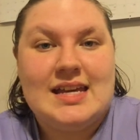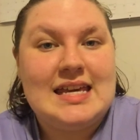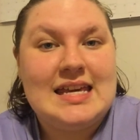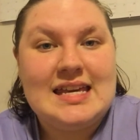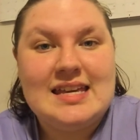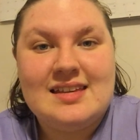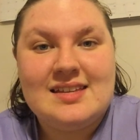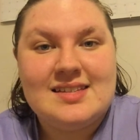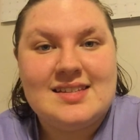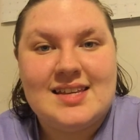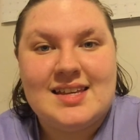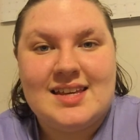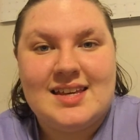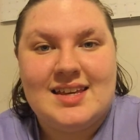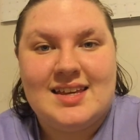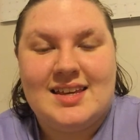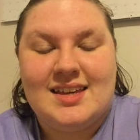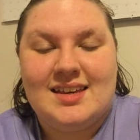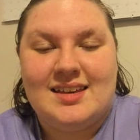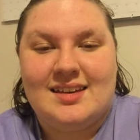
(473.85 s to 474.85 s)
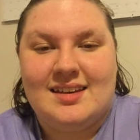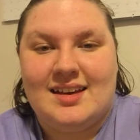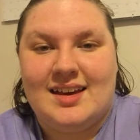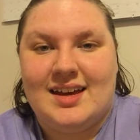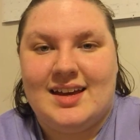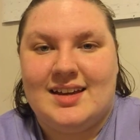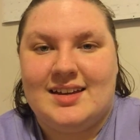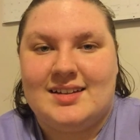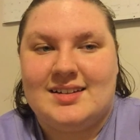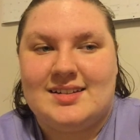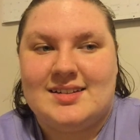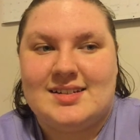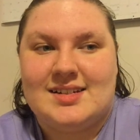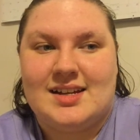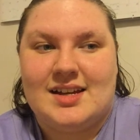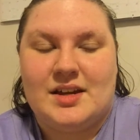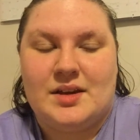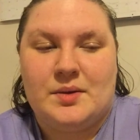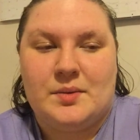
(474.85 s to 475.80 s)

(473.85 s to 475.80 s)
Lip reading: easy, and